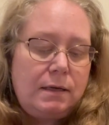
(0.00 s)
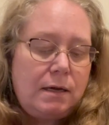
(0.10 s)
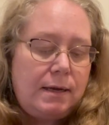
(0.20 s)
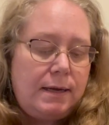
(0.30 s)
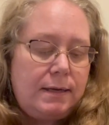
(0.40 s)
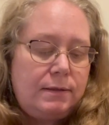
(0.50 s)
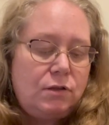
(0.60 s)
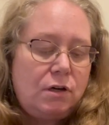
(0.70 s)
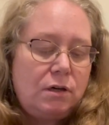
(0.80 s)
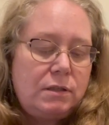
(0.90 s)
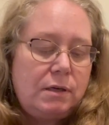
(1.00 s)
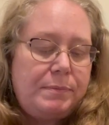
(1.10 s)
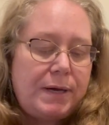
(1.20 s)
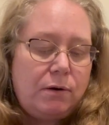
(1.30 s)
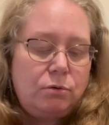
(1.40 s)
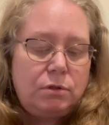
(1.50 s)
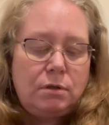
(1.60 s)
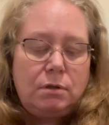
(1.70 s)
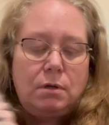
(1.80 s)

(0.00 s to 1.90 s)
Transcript: I had talked about